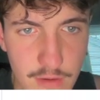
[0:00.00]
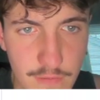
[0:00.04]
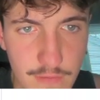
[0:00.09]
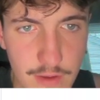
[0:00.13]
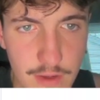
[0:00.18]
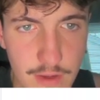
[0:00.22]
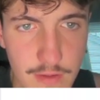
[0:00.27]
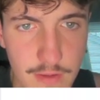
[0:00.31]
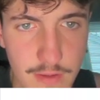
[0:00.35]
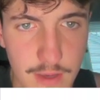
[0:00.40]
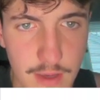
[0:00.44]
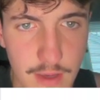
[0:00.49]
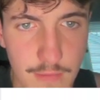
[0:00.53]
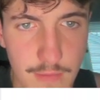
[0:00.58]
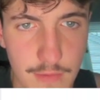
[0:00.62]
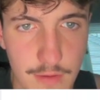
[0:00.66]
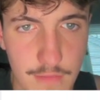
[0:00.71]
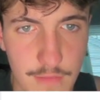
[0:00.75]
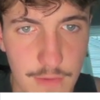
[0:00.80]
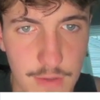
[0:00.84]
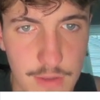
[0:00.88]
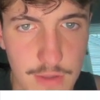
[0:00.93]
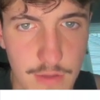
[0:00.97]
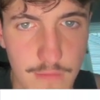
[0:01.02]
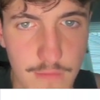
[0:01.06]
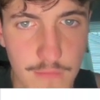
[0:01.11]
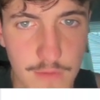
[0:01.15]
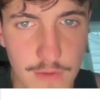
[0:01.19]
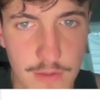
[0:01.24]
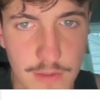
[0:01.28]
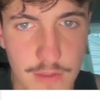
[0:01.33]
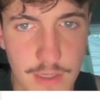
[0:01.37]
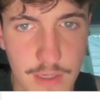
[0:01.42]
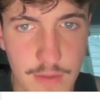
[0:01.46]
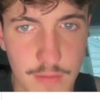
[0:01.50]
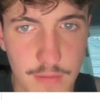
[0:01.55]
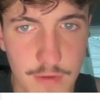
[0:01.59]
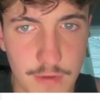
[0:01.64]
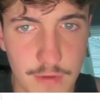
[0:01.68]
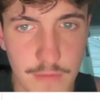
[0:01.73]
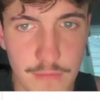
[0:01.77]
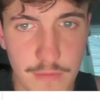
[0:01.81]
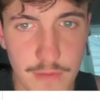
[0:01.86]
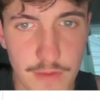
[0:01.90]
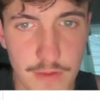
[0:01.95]
value gap. And where's our first take
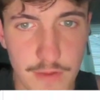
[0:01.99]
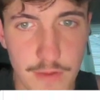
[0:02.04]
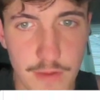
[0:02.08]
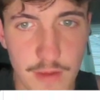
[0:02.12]
profit?